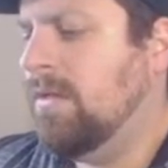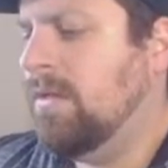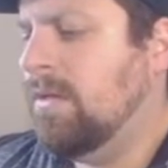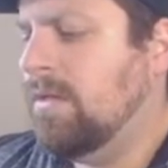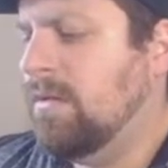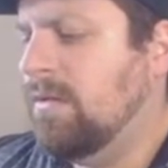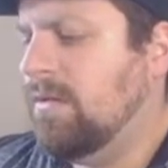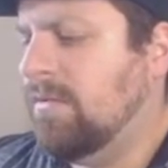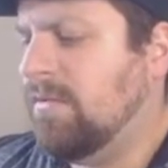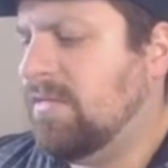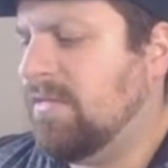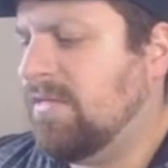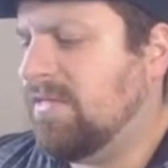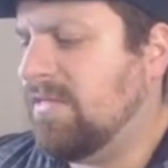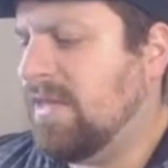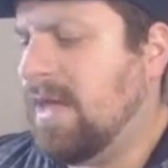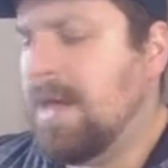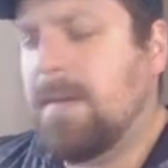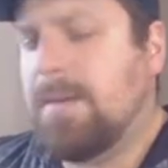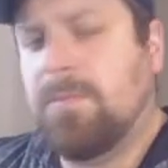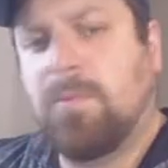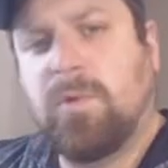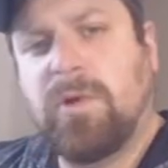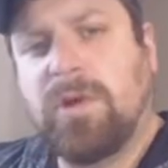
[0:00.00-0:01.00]
Oh, is this
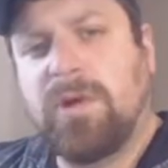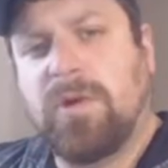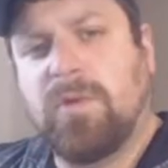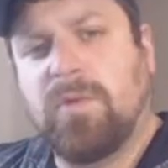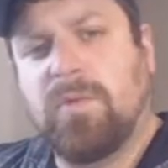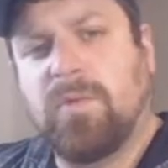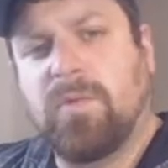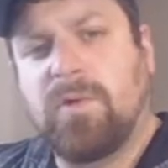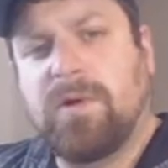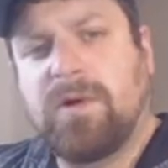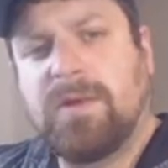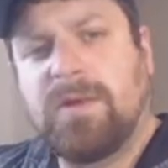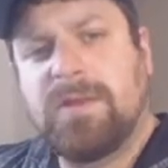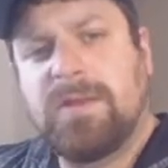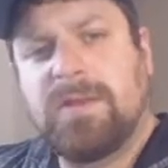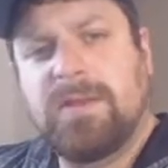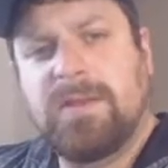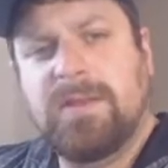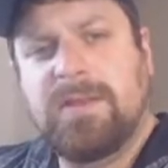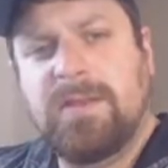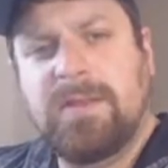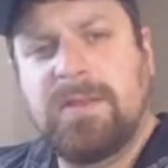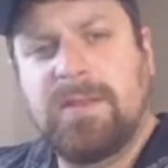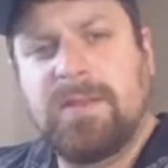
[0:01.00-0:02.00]
M Warrior 1?
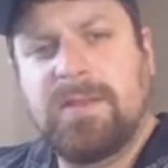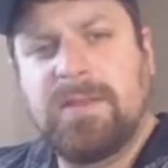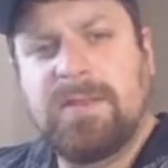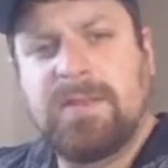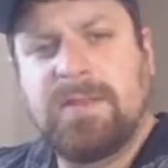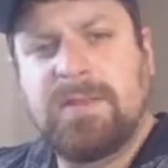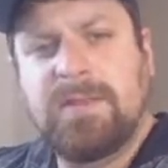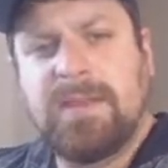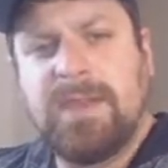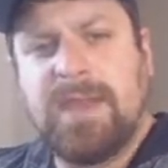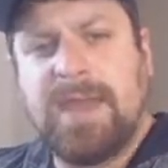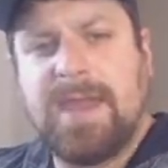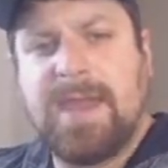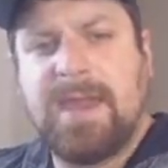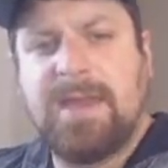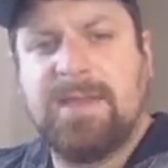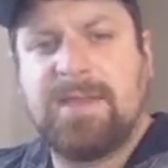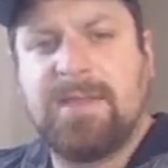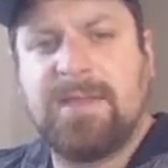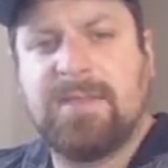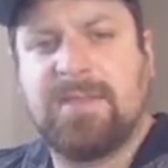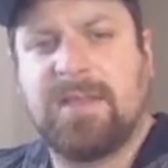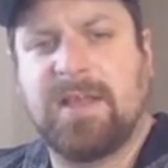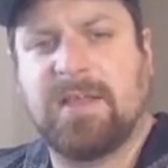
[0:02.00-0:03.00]
Yeah,
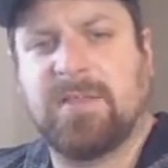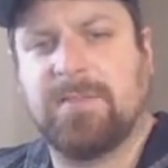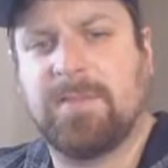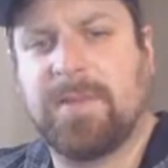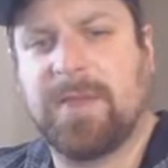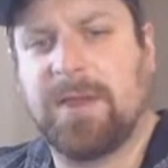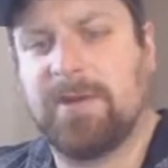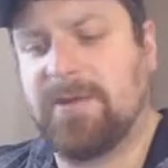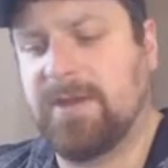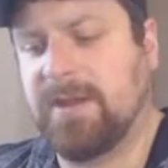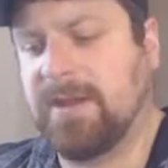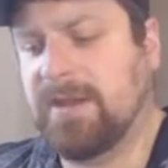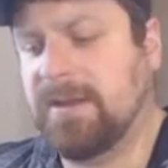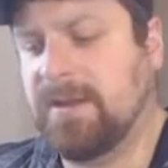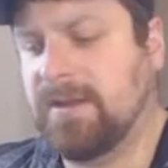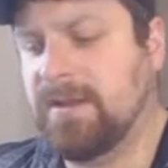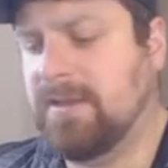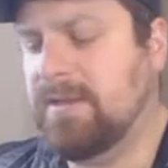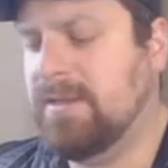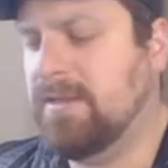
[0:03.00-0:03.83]
that sounds about right.